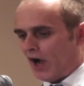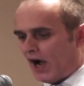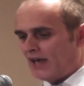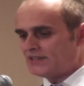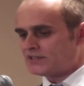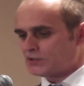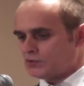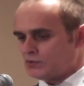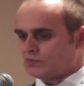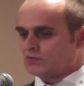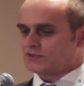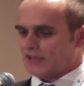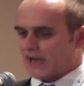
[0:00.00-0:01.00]
high
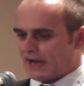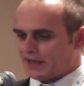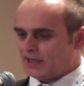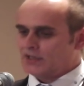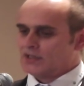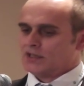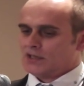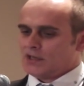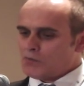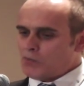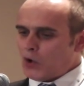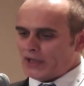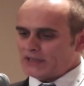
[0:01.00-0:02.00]
school data,
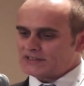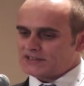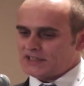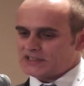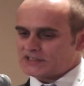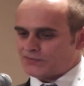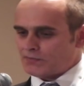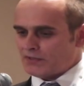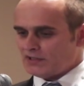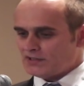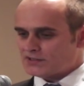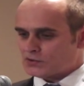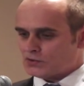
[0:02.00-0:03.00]
zero point six for
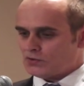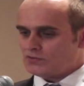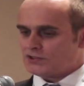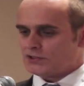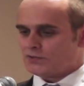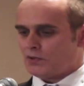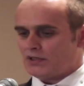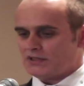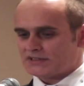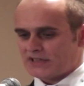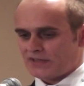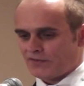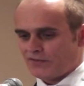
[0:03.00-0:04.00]
middle school, two point
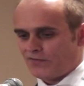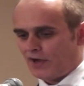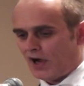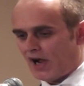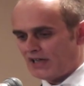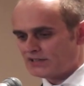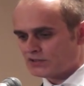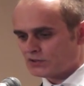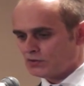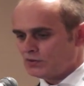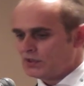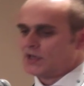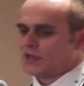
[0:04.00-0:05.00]
seven for high
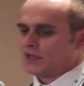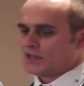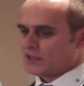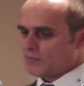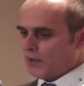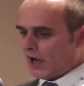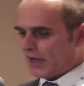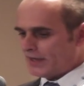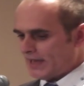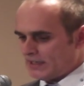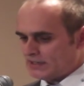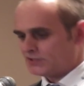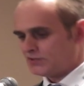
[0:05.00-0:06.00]
school. Combine
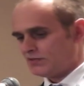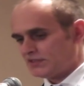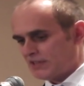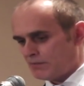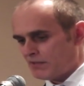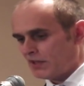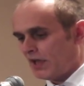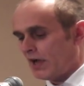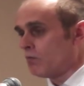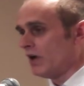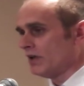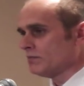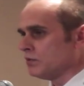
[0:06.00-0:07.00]
that, sort of something like
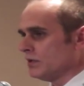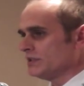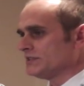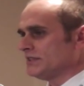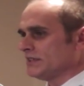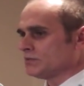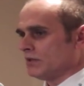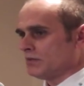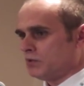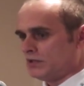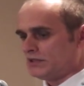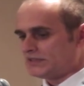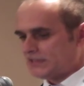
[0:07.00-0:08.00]
one point six, one
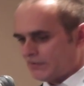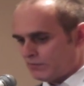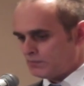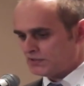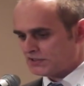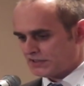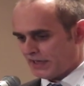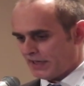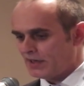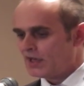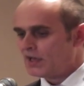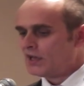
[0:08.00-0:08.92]
point seven percent